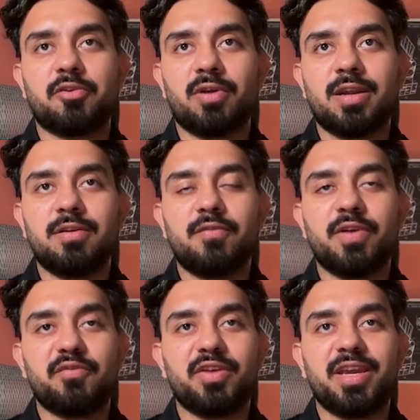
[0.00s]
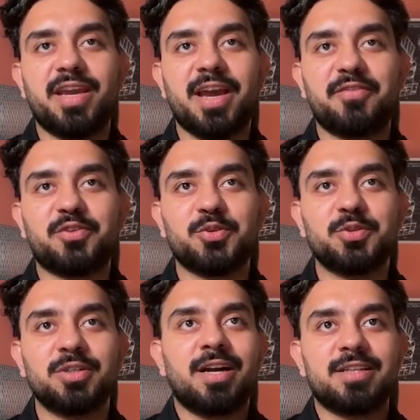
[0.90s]
run when we have
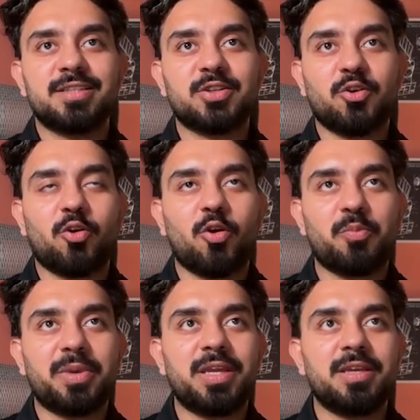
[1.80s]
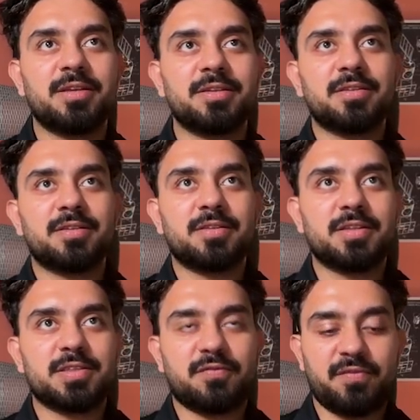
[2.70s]
to. I'll just copy
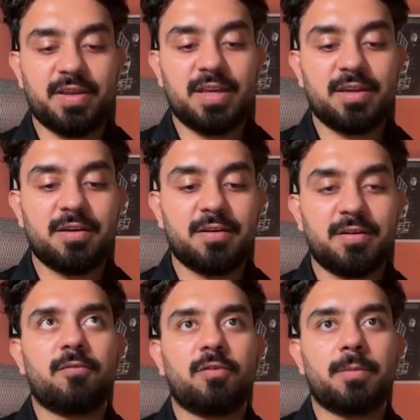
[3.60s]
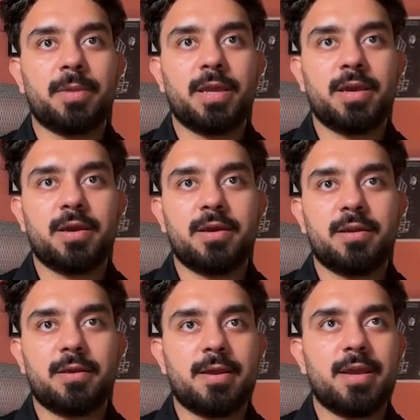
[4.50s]
this field from
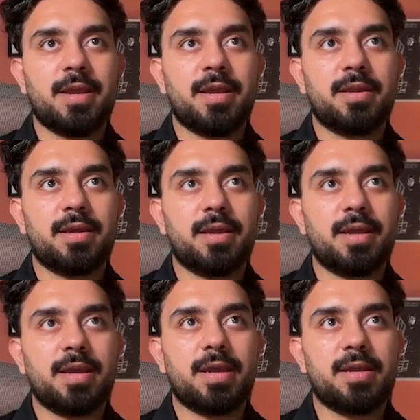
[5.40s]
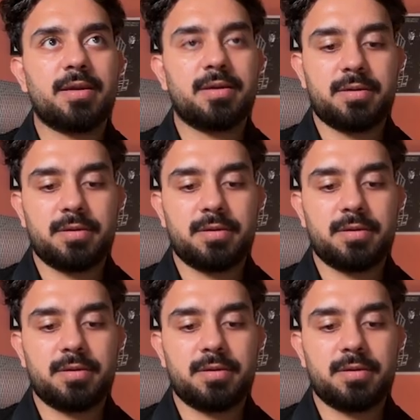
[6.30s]
here and add it